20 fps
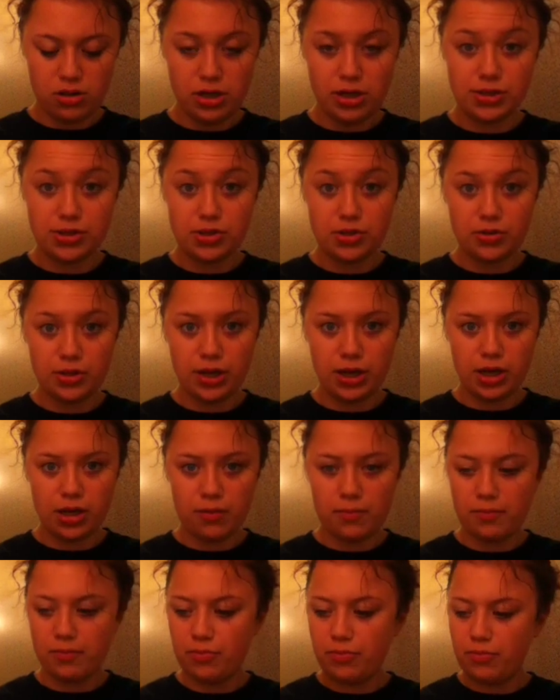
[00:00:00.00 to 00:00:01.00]
And so like,
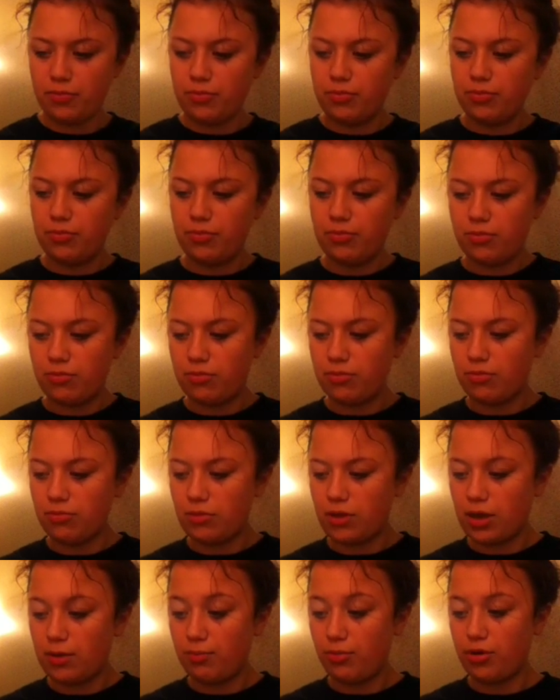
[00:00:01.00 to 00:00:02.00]

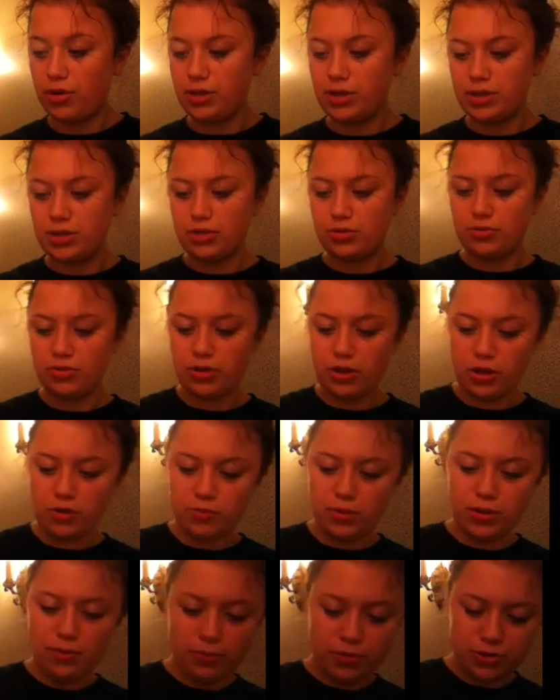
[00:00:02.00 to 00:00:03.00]
I'm pretty to a lot
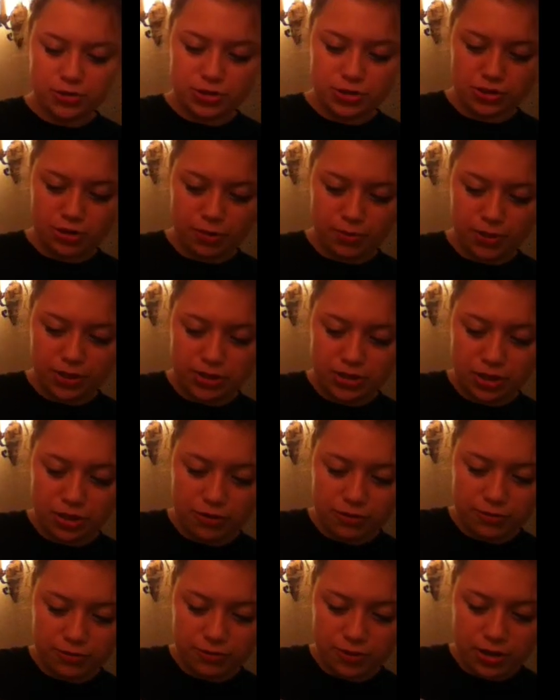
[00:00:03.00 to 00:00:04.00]
of people, just not
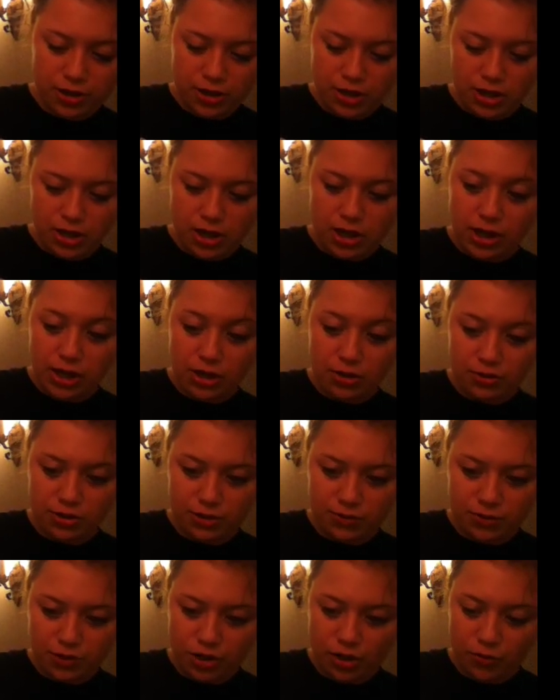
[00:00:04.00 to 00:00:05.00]
myself. I
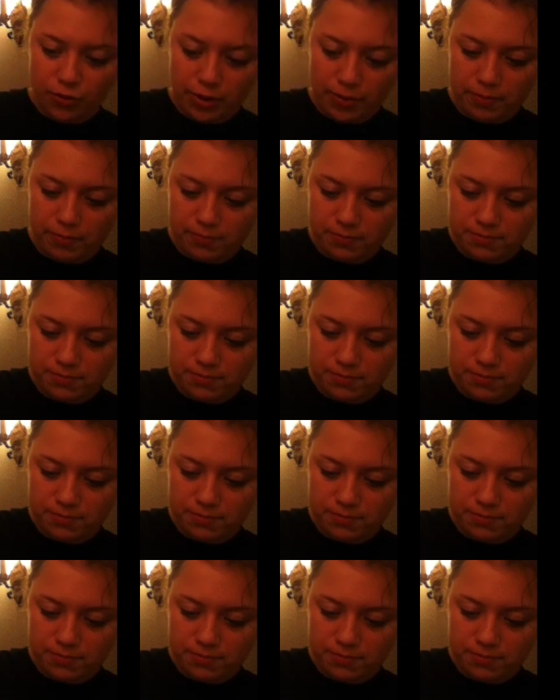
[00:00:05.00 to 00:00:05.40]
don't even know it.